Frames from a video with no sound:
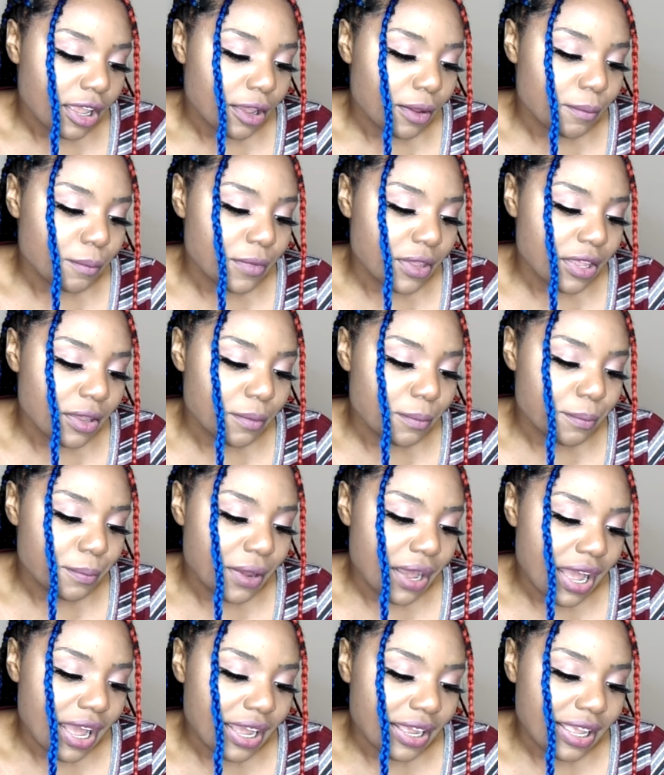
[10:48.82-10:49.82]
me
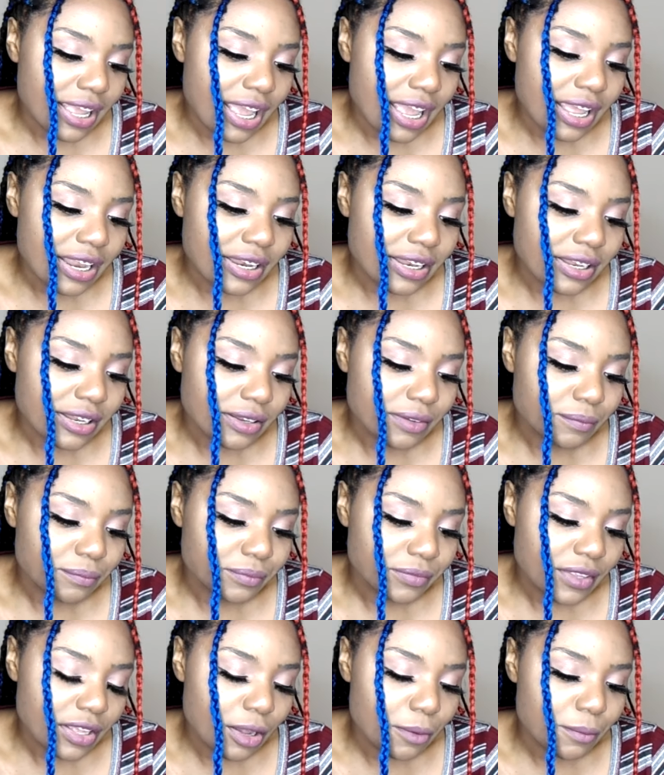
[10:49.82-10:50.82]
back and
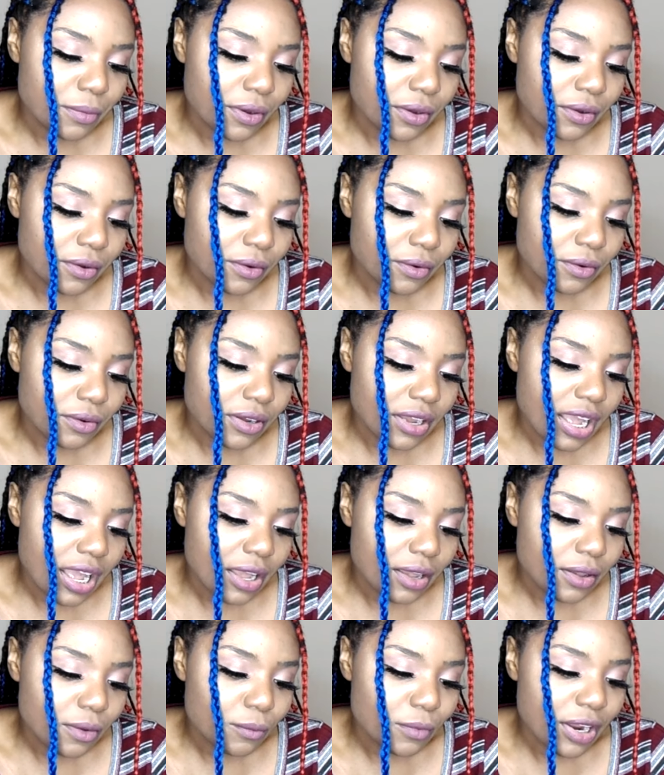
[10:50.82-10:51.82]
about
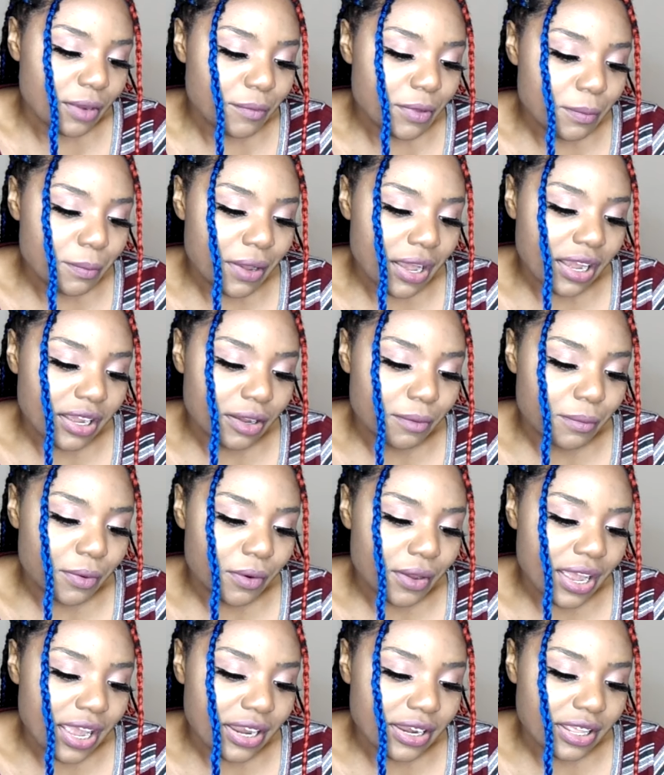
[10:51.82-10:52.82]
write me back
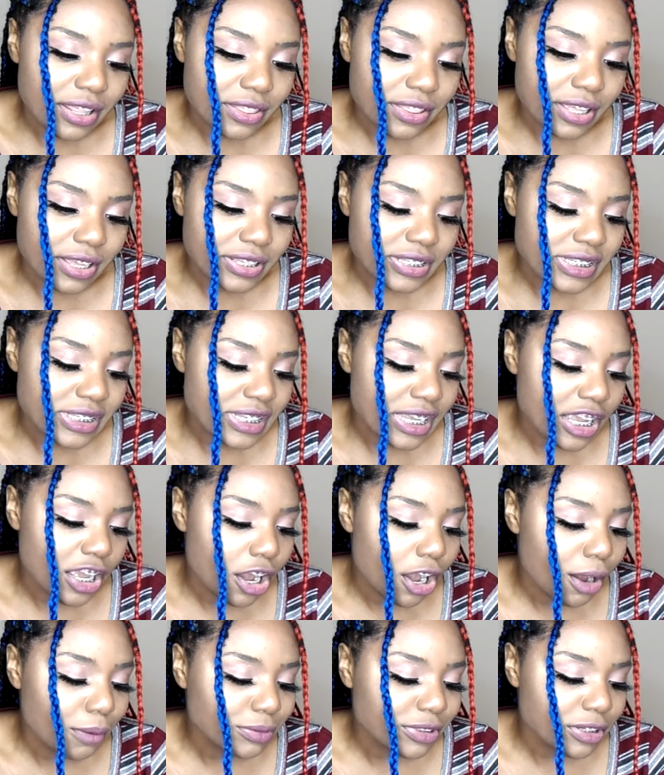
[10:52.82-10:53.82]
about anything. Stay
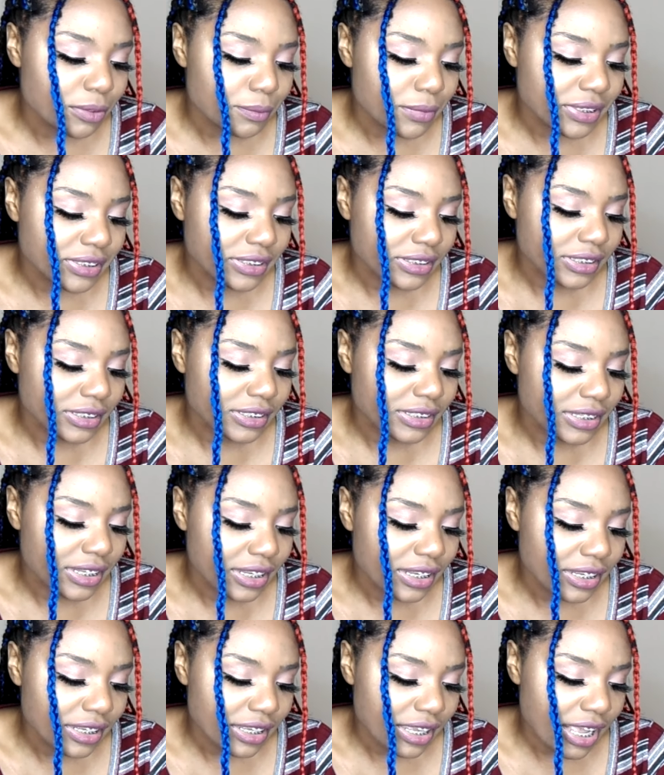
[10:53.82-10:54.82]

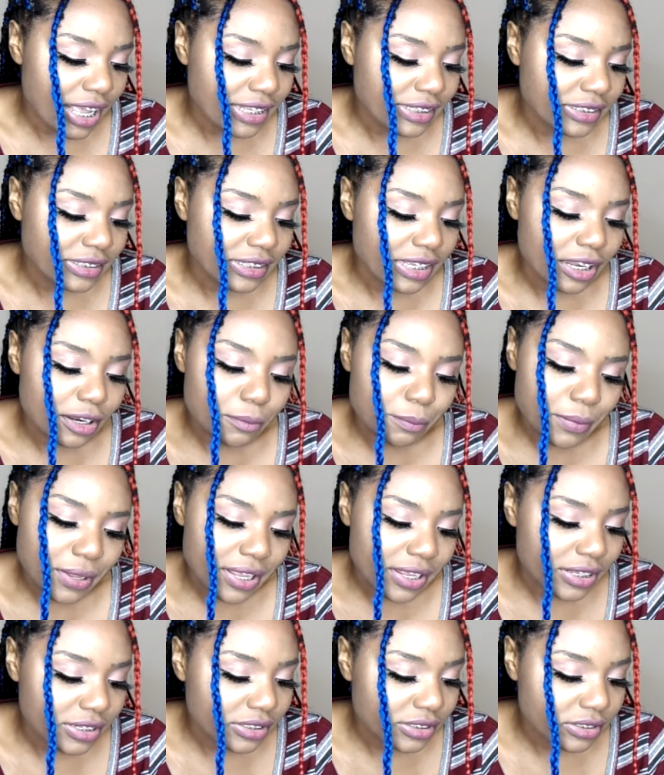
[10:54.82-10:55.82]
optimistic. Send
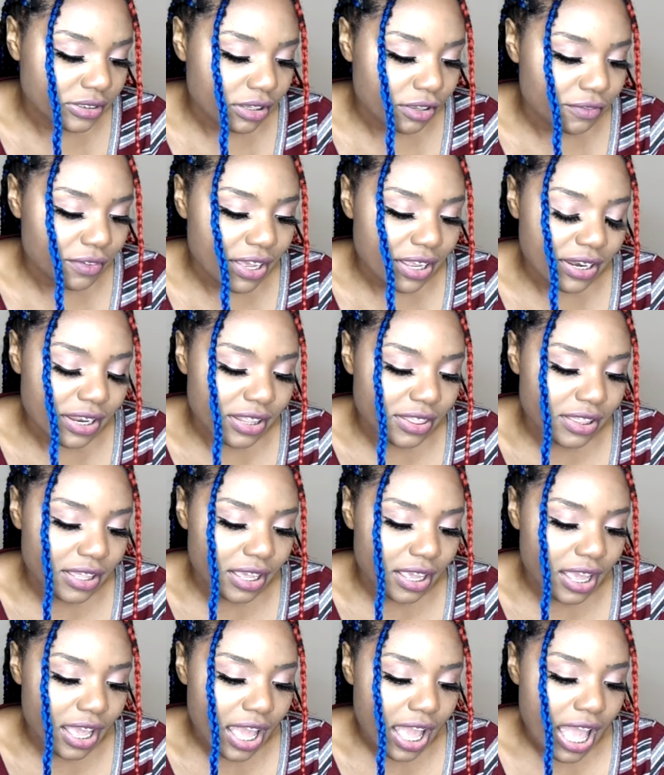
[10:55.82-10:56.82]
pics of
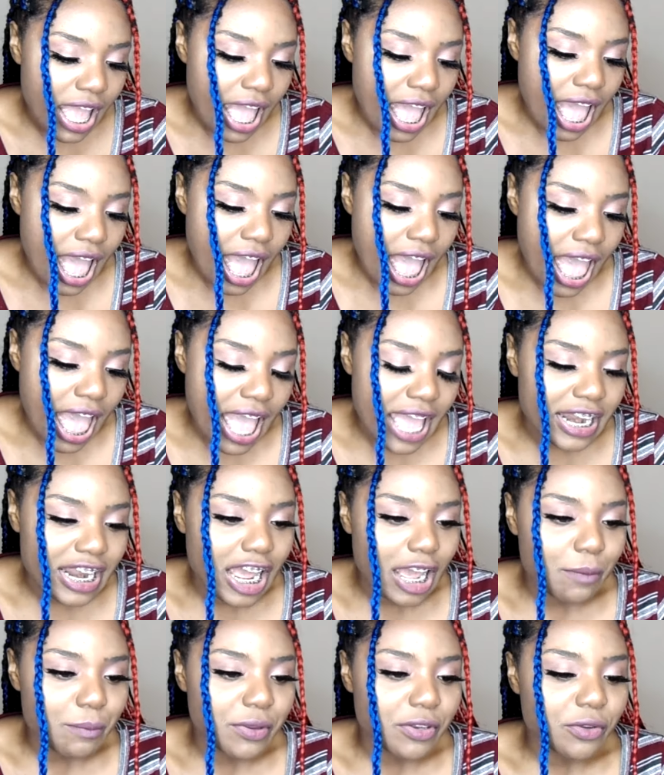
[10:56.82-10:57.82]
anything and
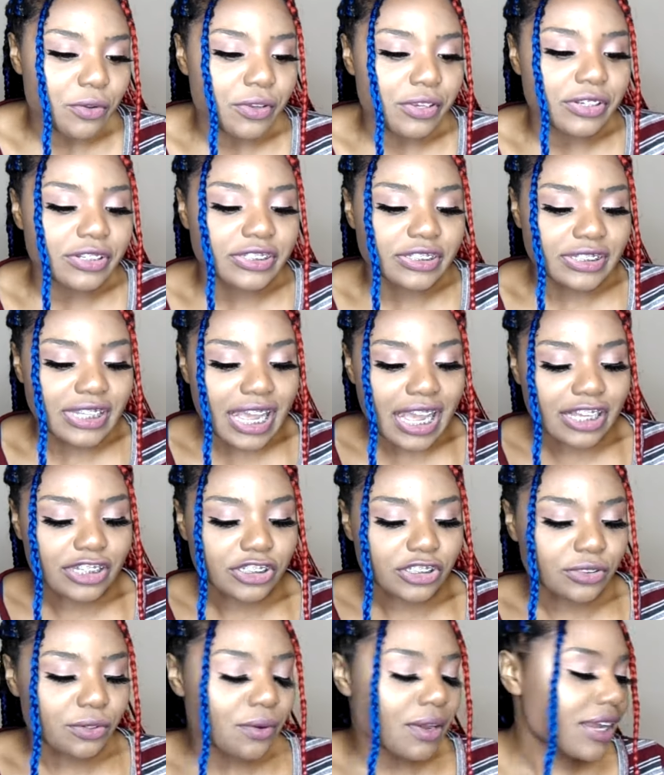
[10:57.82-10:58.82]
happy new year's. Yeah,
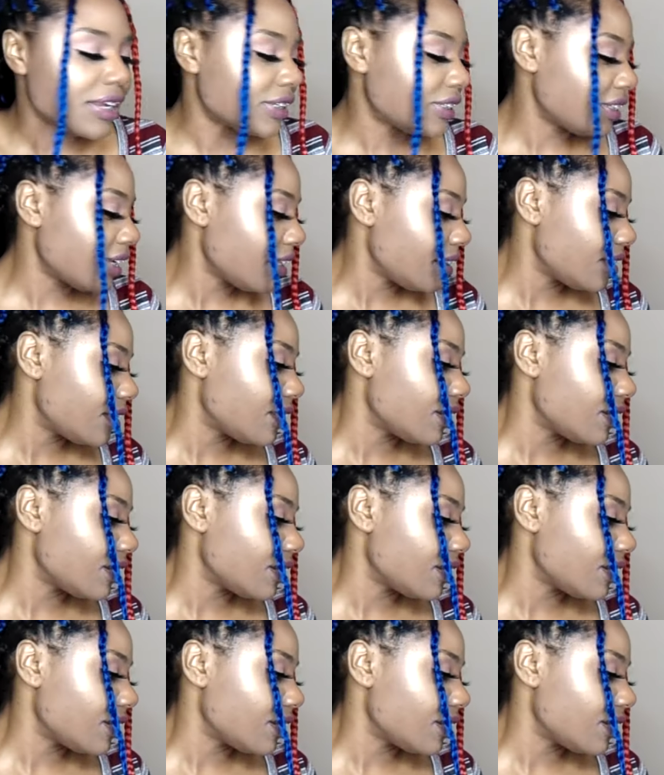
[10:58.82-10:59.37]
so I sent